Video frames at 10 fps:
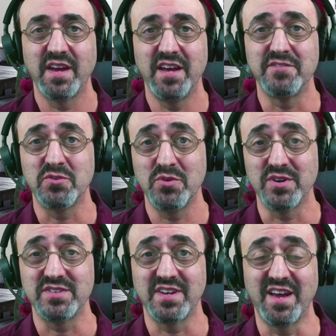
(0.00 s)
And of
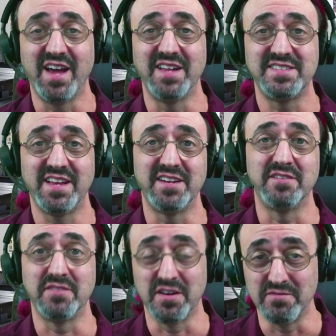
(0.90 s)
course, a headset
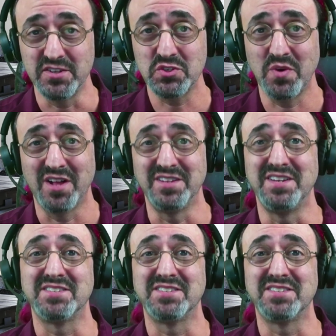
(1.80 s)
of this quality